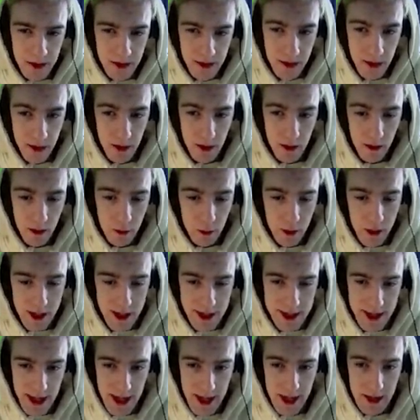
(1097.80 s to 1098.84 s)
the
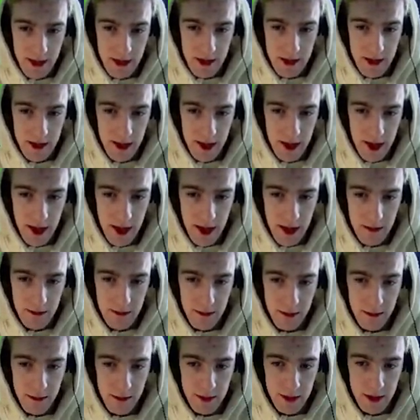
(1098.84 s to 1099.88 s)
weekday,
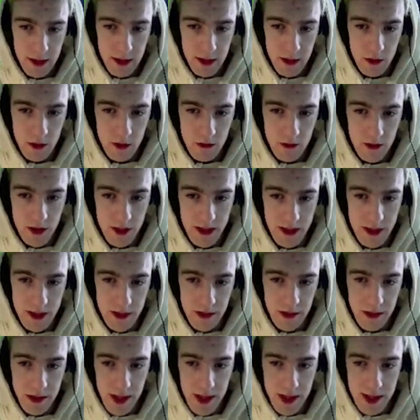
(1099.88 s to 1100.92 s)
people are not really
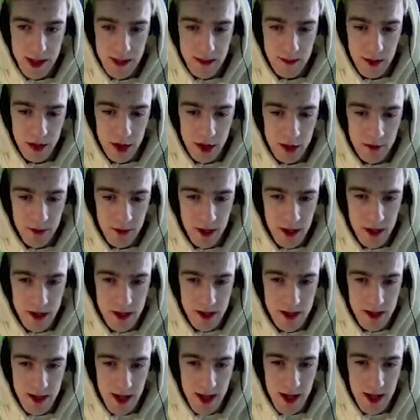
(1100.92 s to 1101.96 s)
doing that as much
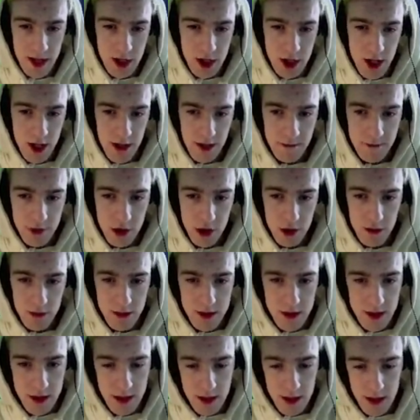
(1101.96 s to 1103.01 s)
because they actually have
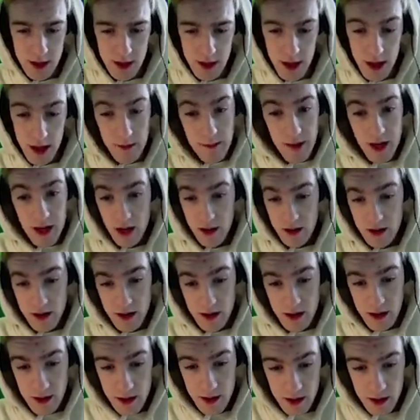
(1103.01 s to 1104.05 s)
jobs, apparently.